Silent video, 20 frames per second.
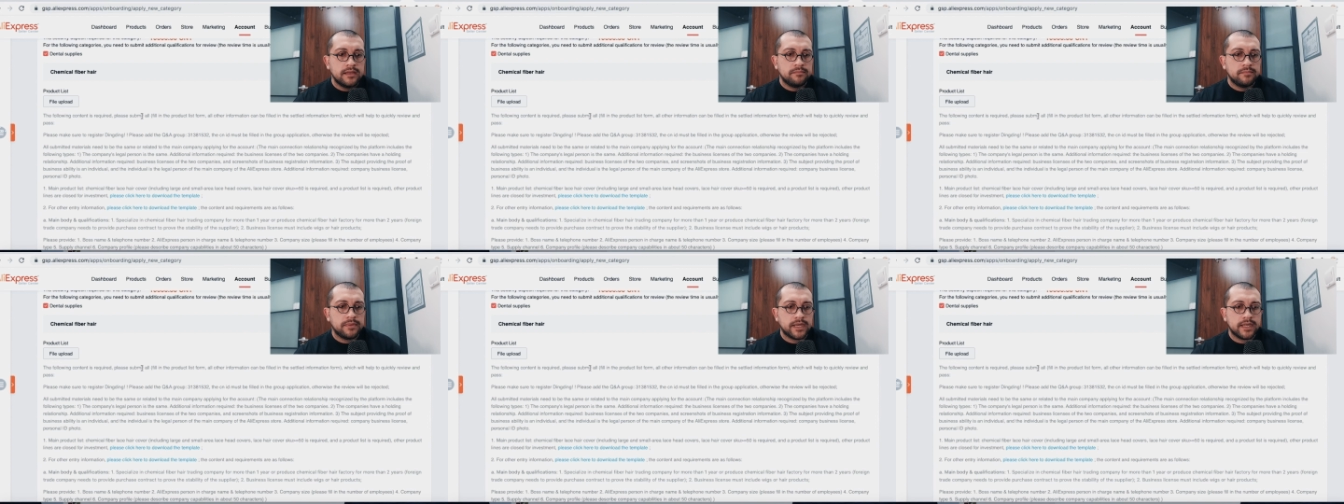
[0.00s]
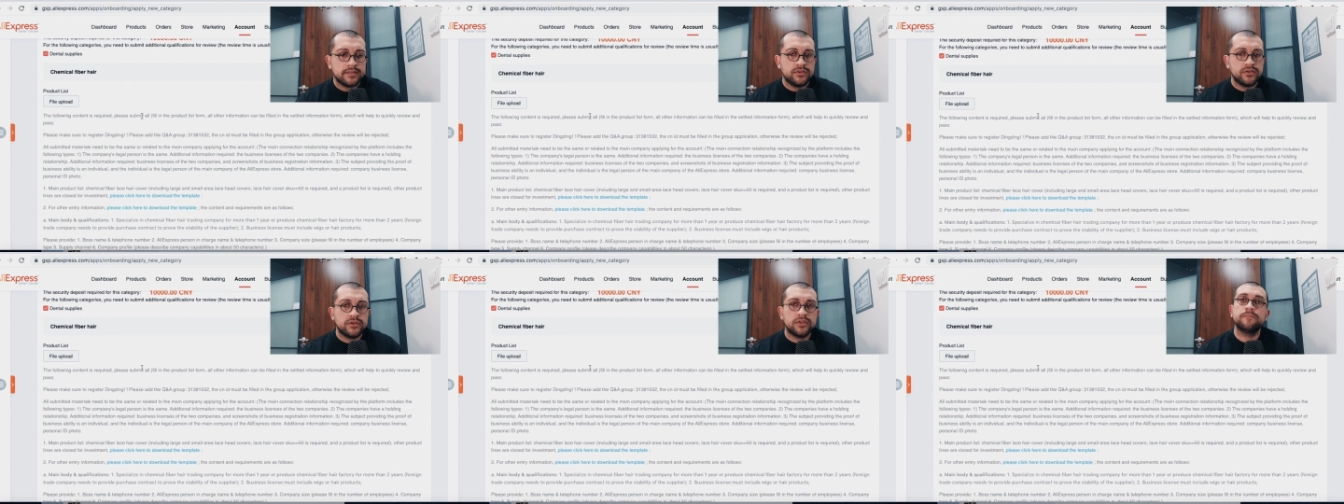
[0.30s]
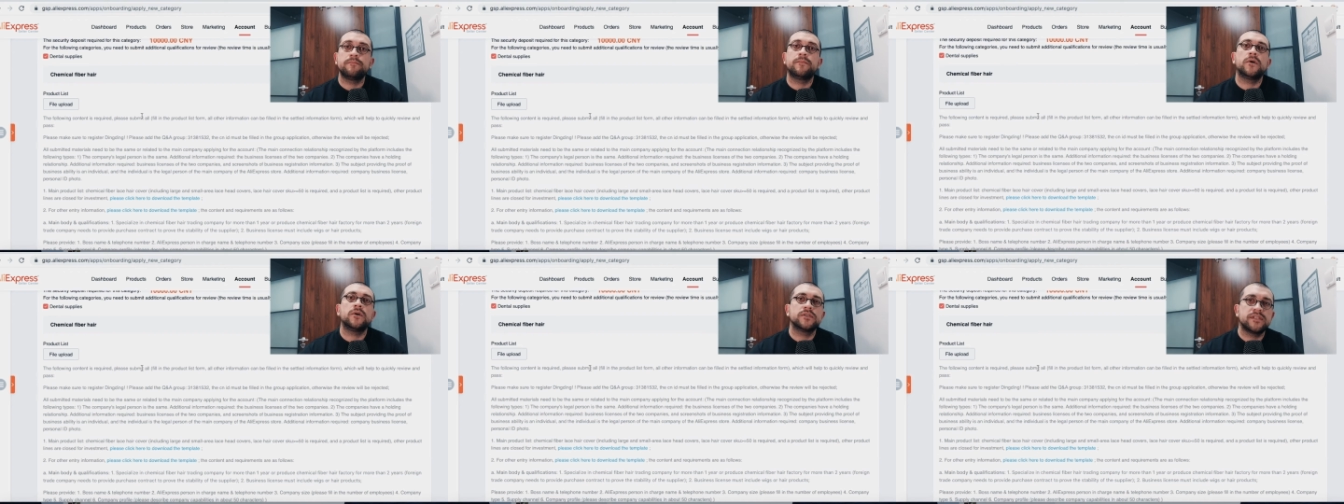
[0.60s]
but you
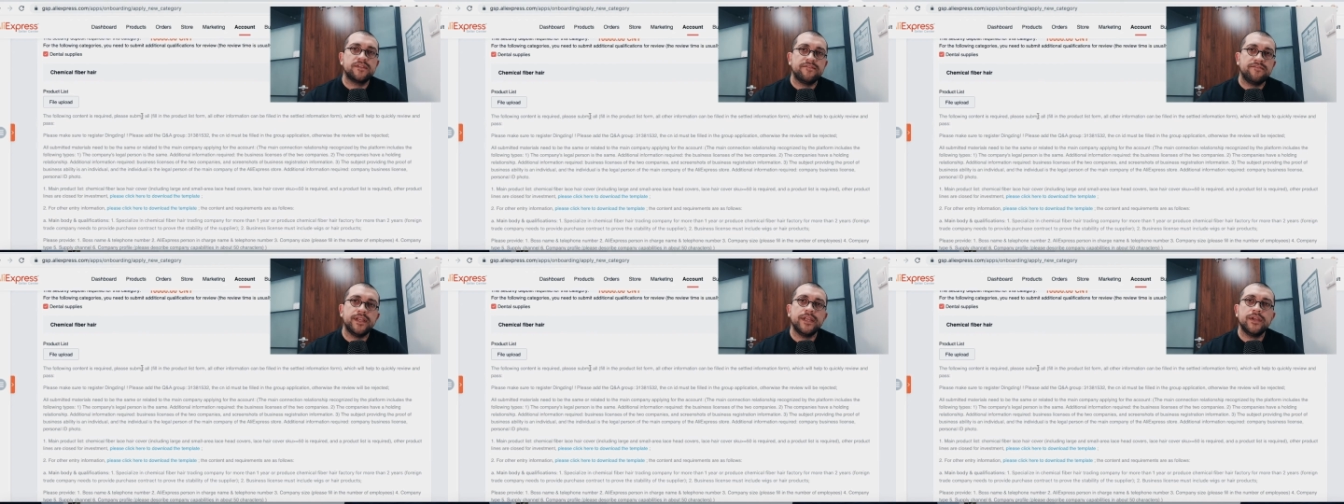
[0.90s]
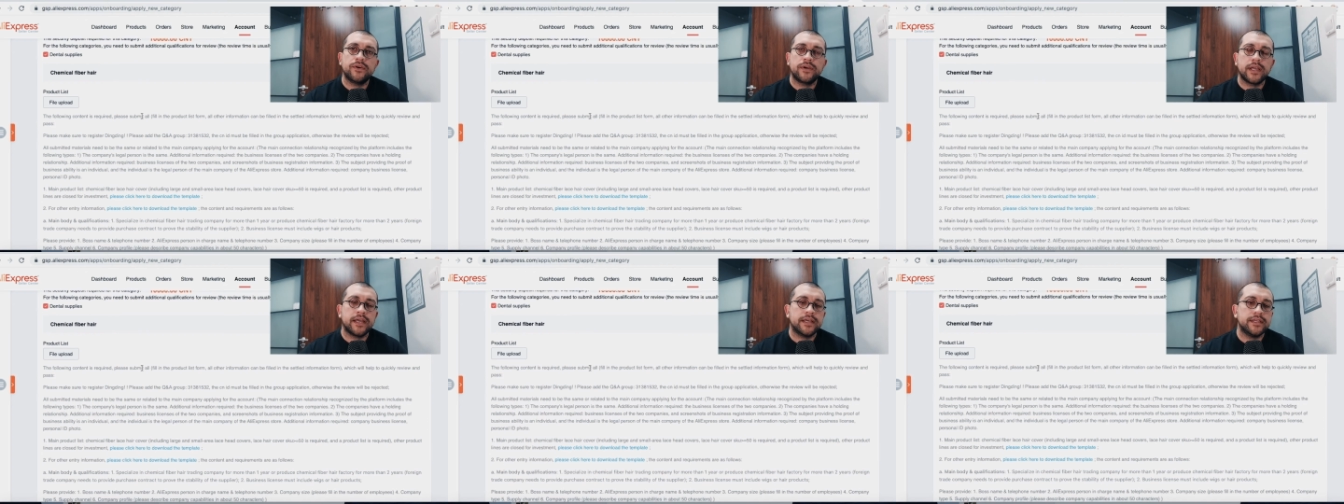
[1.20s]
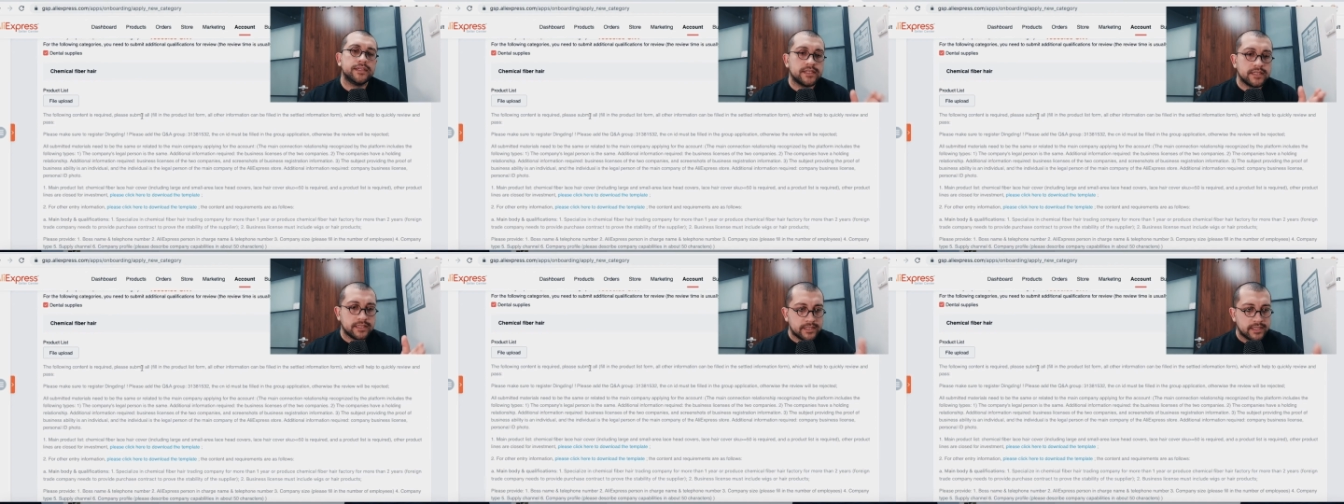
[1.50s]
can pause the video,
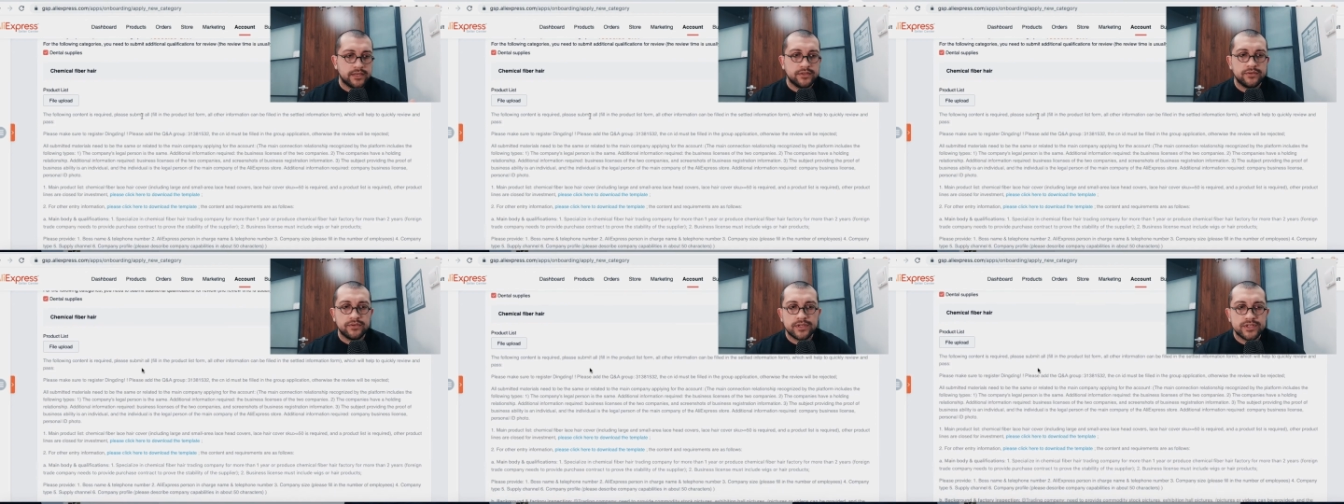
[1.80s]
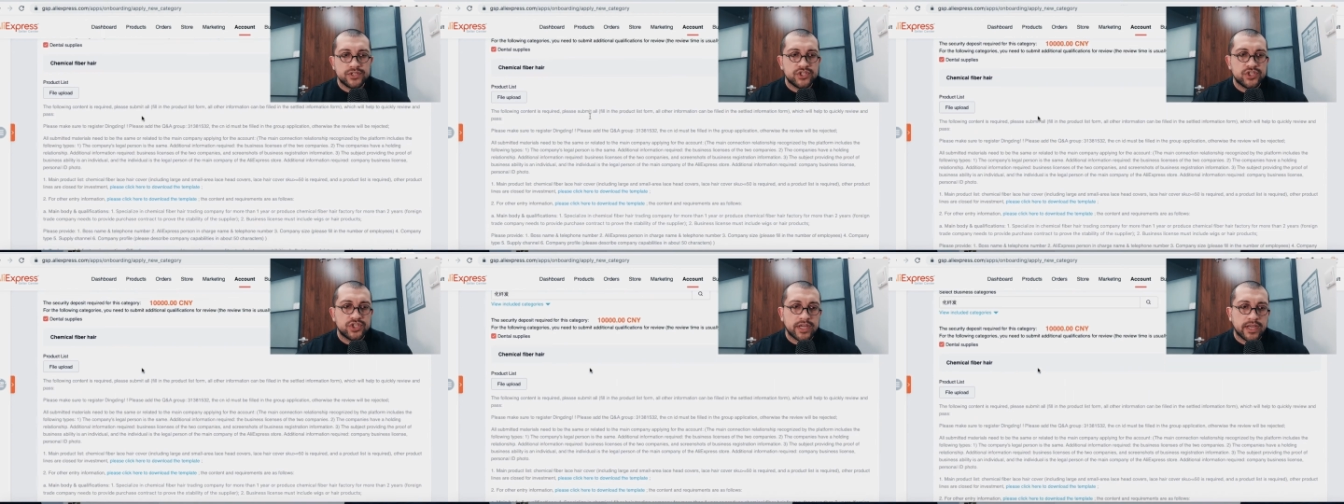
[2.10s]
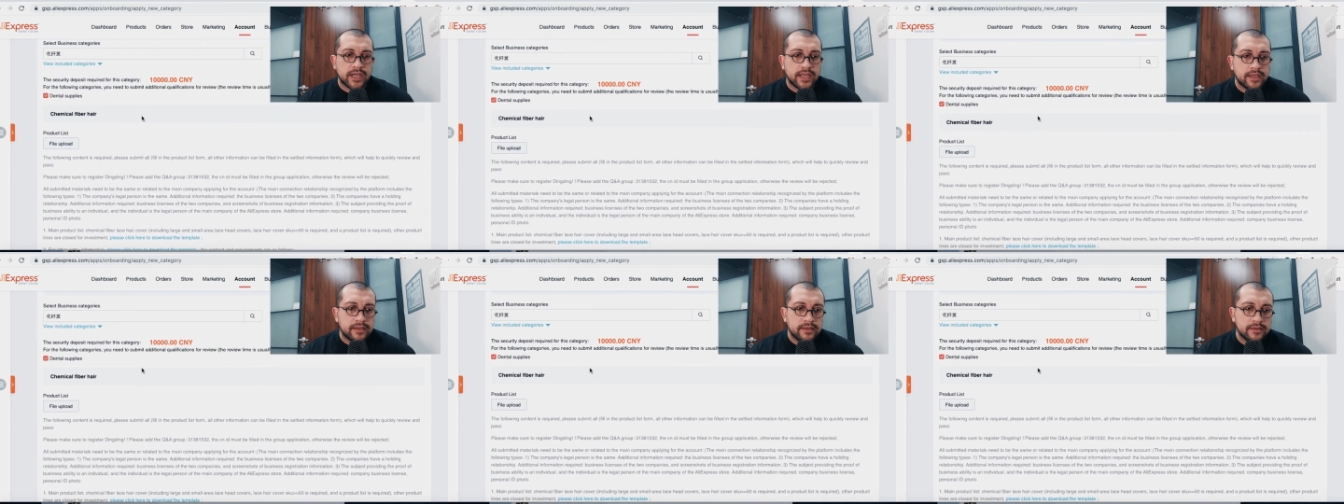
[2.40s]
guys, and then you can
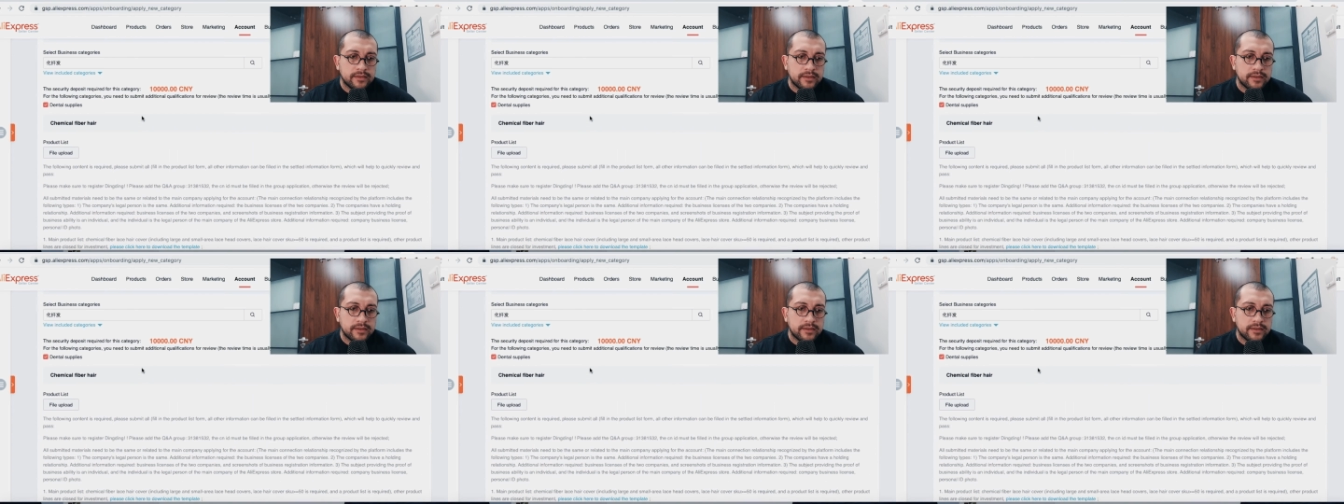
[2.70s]
check.